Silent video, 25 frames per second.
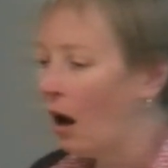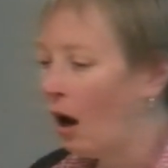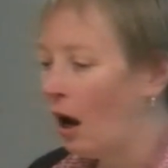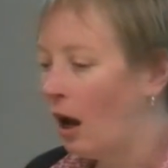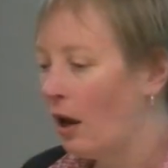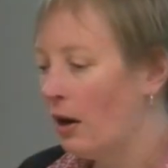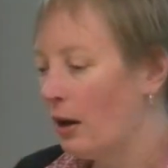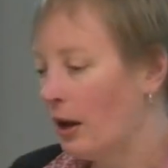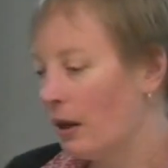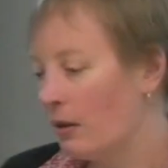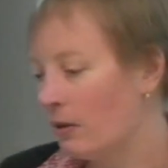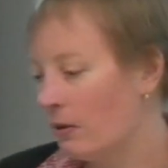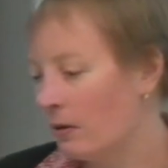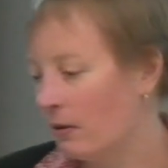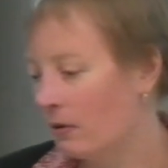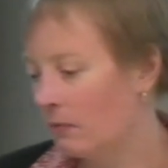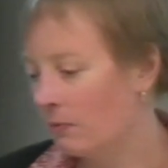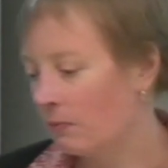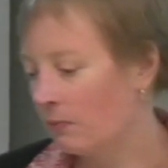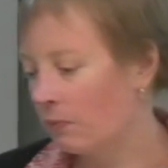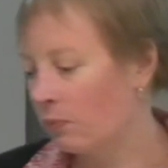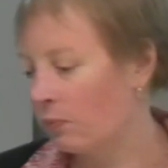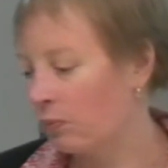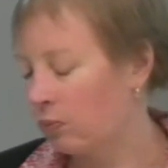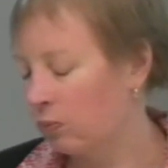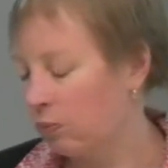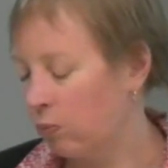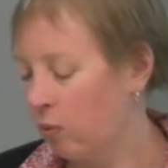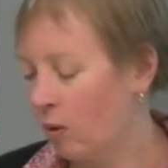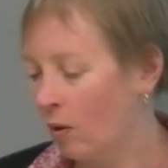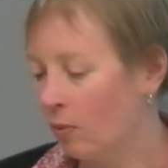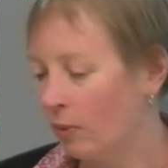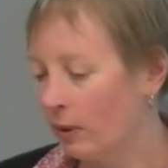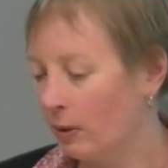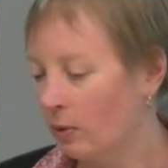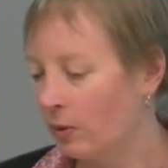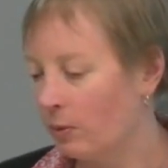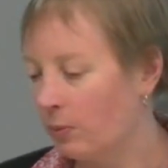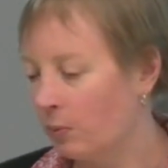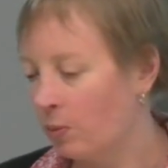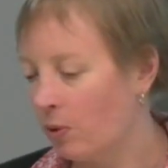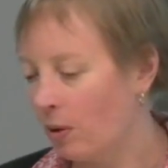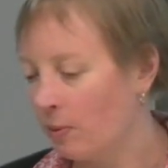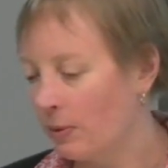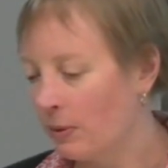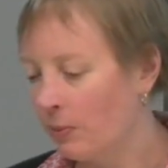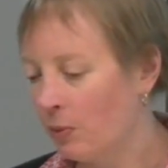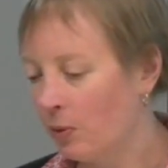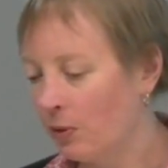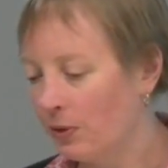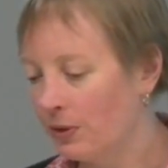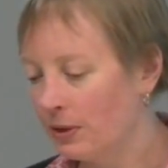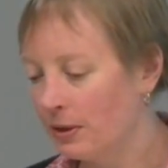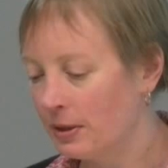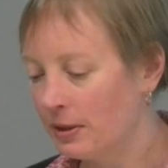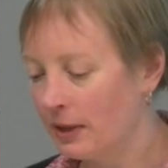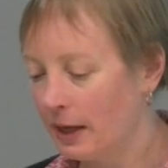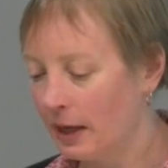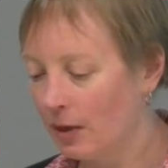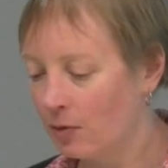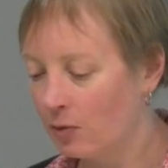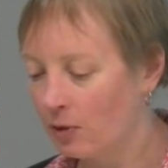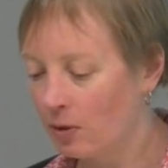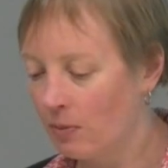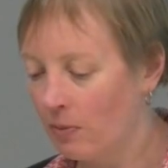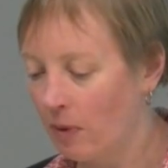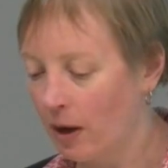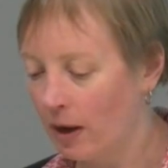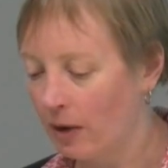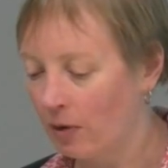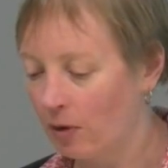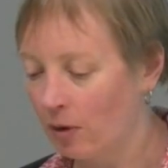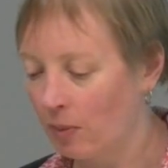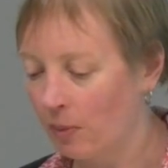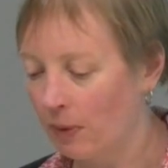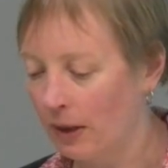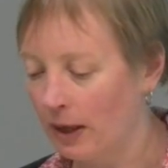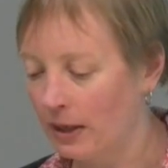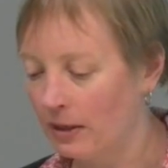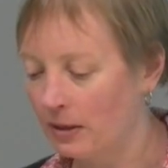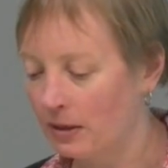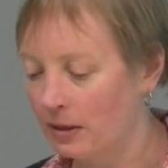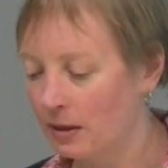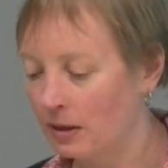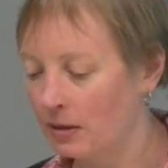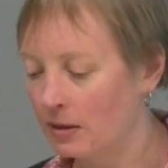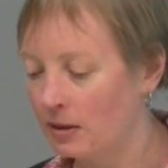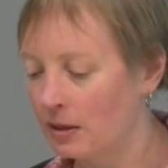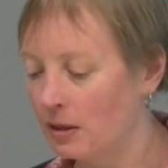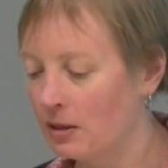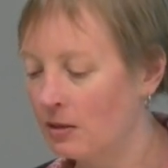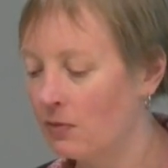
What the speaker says: Another, what we would probably put in the secondary microplastics